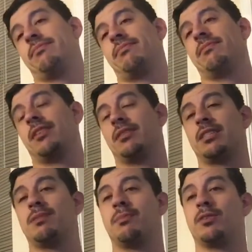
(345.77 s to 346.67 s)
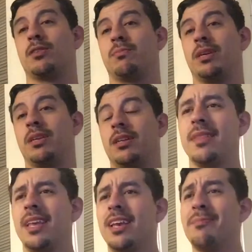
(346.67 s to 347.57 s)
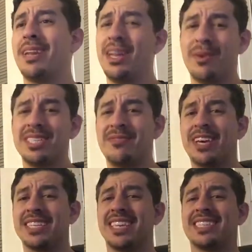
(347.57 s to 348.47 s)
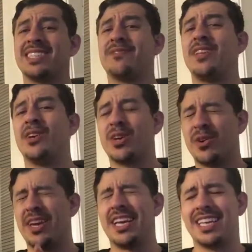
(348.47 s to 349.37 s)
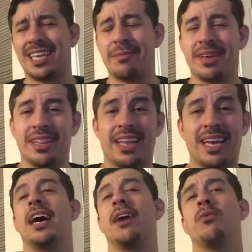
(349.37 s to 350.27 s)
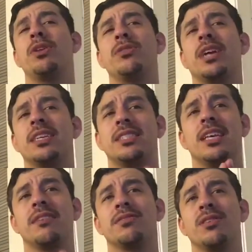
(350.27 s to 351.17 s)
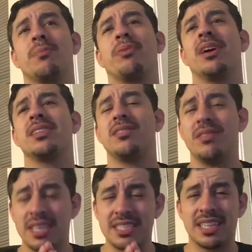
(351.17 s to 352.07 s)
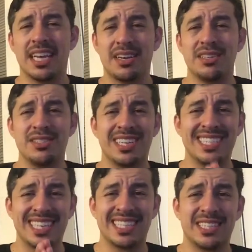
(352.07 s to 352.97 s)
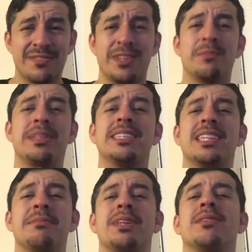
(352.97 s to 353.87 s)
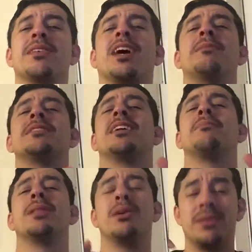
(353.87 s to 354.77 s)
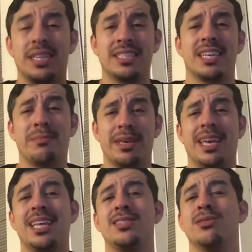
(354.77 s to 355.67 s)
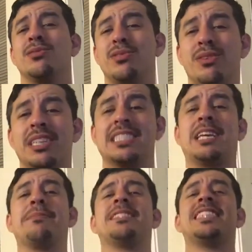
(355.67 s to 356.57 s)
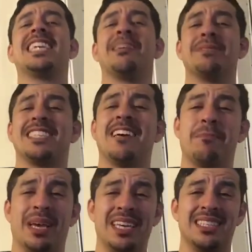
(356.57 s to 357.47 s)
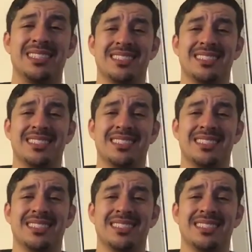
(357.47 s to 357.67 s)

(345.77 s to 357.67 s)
you know, that's my personal opinion. But anyways, if you guys like this video, go ahead and give me a like. Uh, what do you guys think of Snow Tha Product? Do you guys like her? Did you guys like this video? Please let me know in the comments down below. And that's going to be it. Don't do drugs. Keep it secret. Keep it safe. Peace.